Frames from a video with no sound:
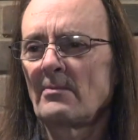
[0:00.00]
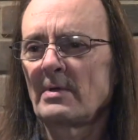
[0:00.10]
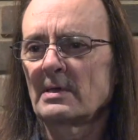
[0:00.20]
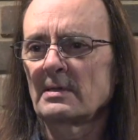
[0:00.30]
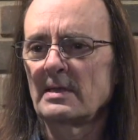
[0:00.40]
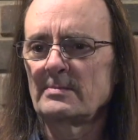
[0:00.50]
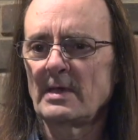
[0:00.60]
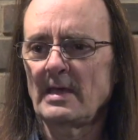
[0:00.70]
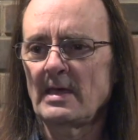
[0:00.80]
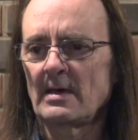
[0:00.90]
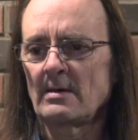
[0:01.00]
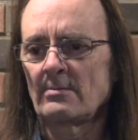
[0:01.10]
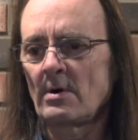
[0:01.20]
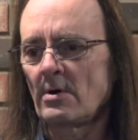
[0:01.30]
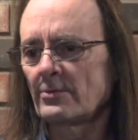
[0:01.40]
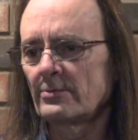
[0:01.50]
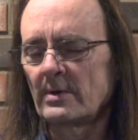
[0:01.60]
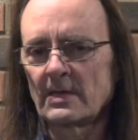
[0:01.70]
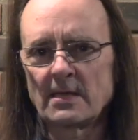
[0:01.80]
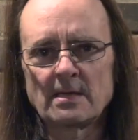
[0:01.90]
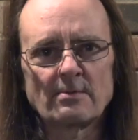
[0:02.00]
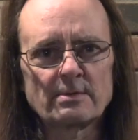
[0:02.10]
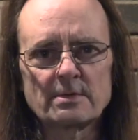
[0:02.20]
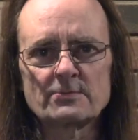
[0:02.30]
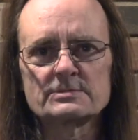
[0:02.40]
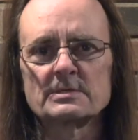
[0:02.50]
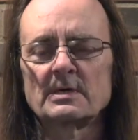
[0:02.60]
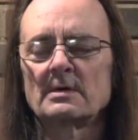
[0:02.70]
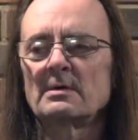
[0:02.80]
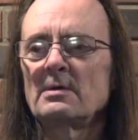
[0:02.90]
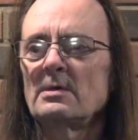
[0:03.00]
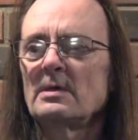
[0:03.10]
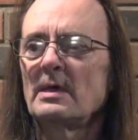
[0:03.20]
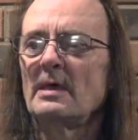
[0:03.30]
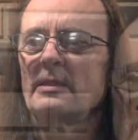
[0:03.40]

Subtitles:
It claimed to have all the rigging, everything was there, and